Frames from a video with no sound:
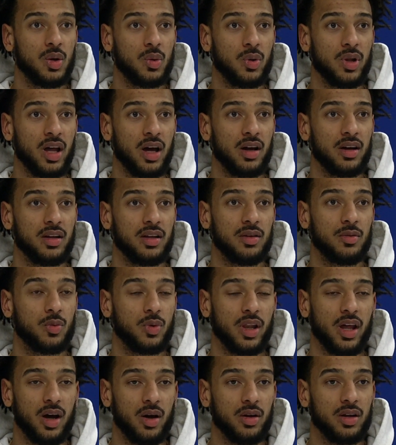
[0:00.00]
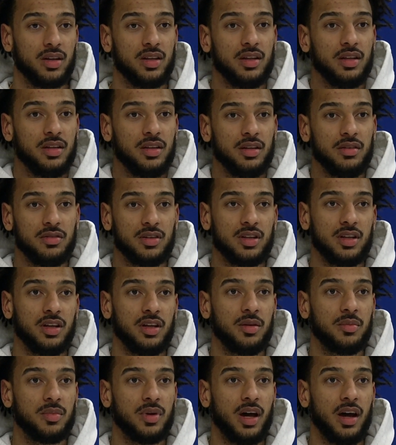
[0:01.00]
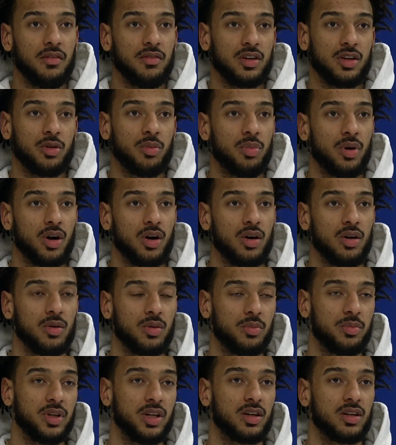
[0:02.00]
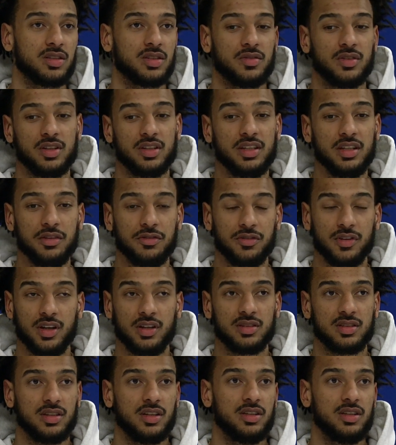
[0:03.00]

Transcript: without even him having the ball because of the defense,